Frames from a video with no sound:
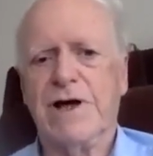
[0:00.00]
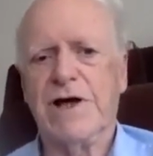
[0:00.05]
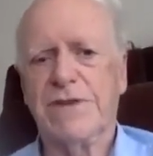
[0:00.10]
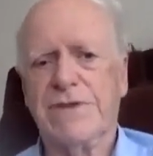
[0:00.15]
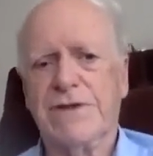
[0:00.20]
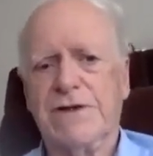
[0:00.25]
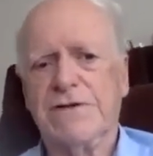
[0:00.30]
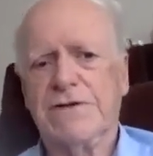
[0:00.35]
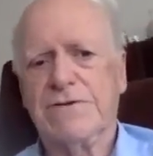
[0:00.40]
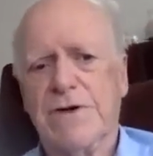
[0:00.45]
I
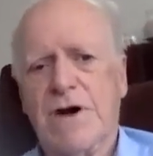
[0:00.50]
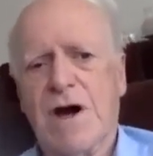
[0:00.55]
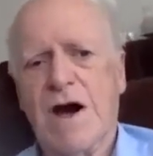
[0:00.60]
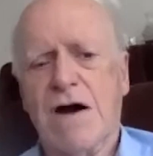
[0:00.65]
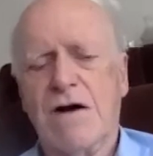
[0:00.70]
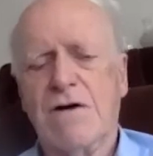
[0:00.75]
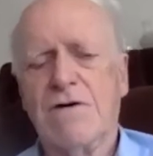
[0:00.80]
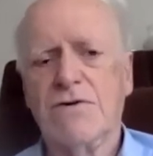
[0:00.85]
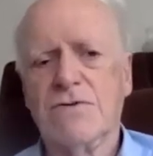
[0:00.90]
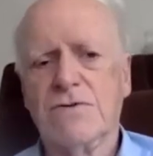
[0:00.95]
think that
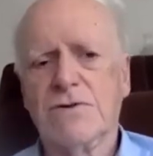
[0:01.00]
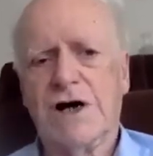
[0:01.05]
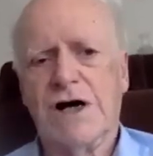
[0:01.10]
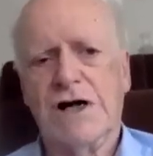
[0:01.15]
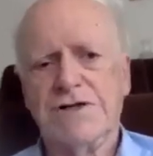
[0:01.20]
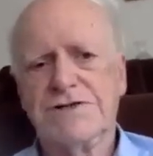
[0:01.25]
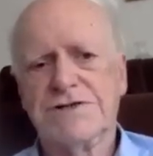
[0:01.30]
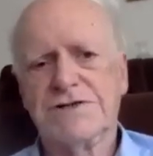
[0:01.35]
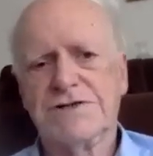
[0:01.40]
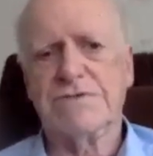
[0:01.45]
our whole
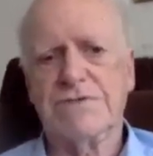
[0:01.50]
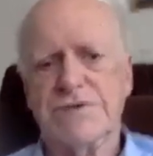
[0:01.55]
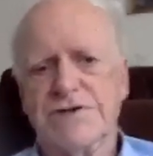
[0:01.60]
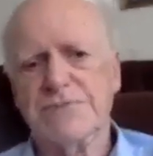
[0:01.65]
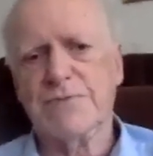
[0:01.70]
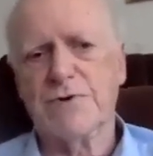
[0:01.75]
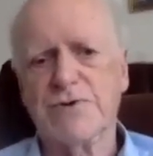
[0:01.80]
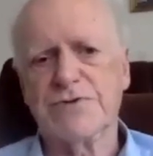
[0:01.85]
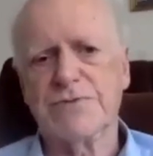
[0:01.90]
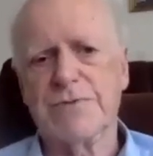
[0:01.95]
culture is
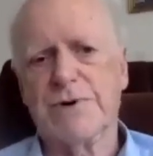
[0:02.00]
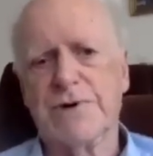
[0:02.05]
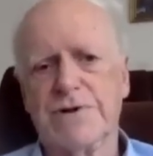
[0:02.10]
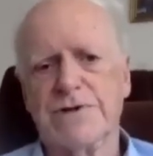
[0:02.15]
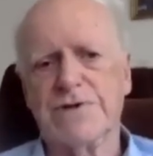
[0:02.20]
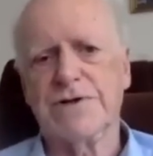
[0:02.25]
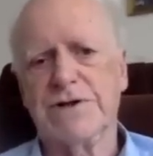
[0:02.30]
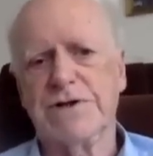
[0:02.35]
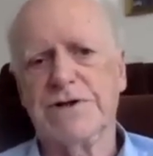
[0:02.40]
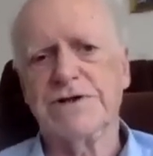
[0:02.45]

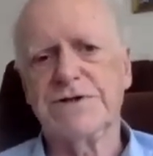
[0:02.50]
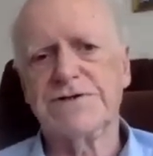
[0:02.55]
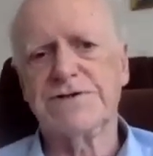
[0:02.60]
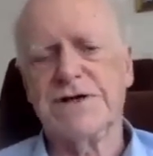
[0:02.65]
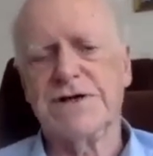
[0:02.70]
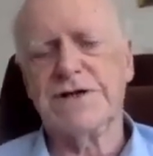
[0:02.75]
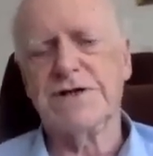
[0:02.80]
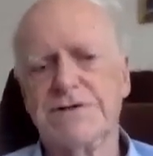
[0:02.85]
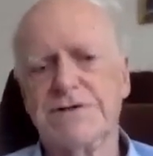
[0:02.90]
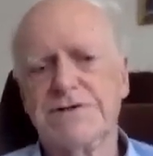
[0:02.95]
postmodern in the
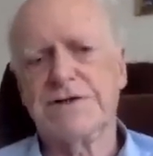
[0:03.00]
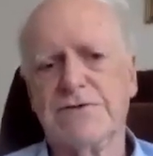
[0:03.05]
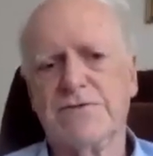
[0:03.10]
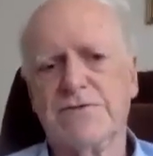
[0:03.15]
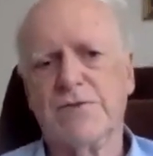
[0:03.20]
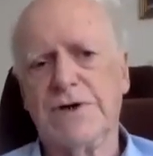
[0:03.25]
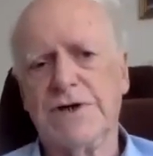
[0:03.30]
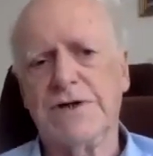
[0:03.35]
sense that